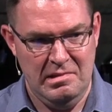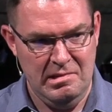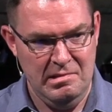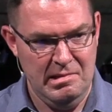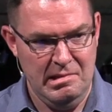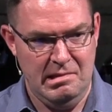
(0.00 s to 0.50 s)
a
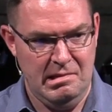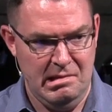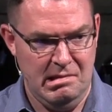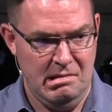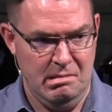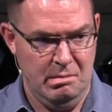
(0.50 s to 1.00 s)
sewage
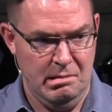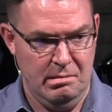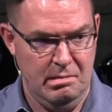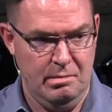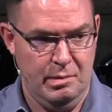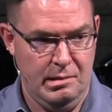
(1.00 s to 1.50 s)
system.
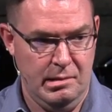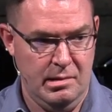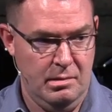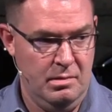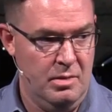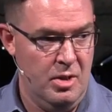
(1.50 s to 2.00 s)
You know what I'm
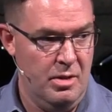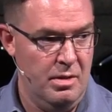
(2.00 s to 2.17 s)
saying?